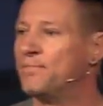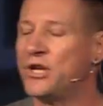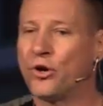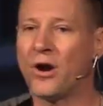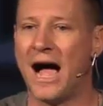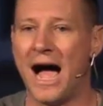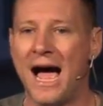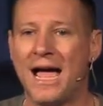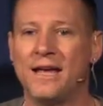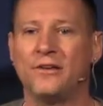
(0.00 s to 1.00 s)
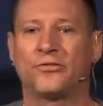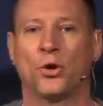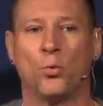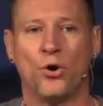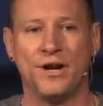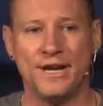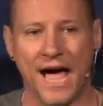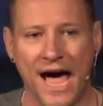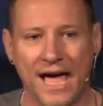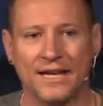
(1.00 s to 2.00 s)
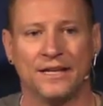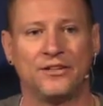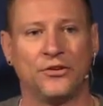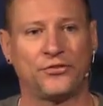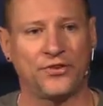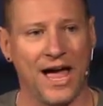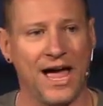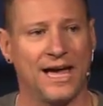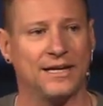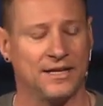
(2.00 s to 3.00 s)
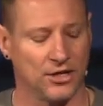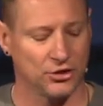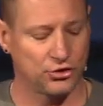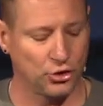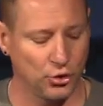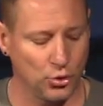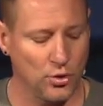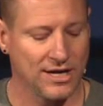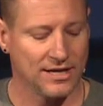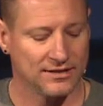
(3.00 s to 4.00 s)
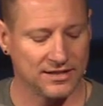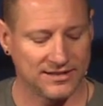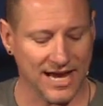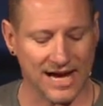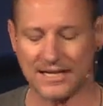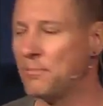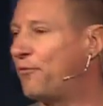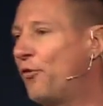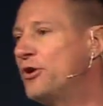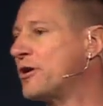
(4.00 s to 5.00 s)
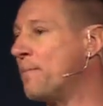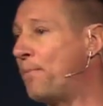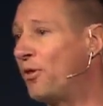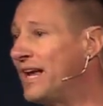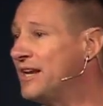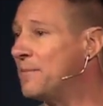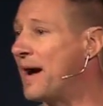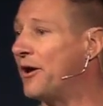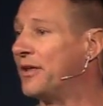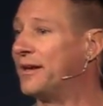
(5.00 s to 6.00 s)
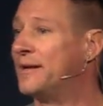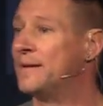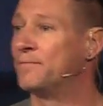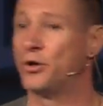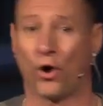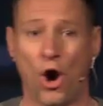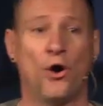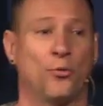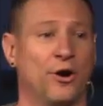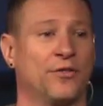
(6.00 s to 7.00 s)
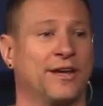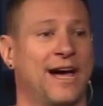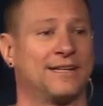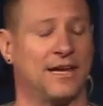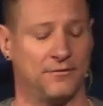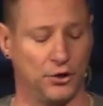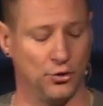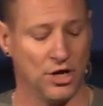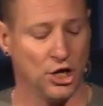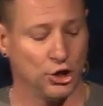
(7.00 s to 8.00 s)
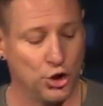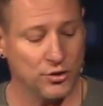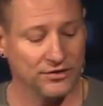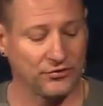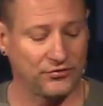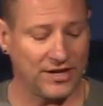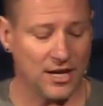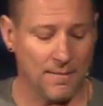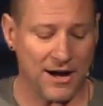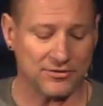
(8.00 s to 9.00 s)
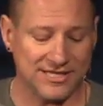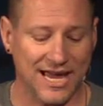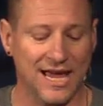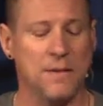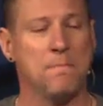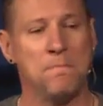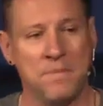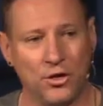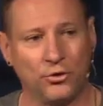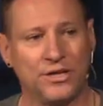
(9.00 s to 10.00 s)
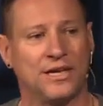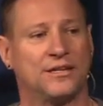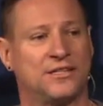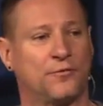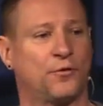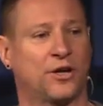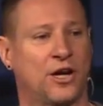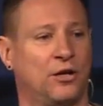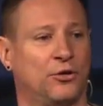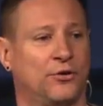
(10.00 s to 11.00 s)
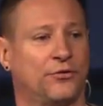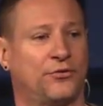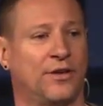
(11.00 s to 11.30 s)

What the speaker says: that your eyes were not designed to detect. And before you complain about it, your hardware that God gave you, you can see about 10 million different colors.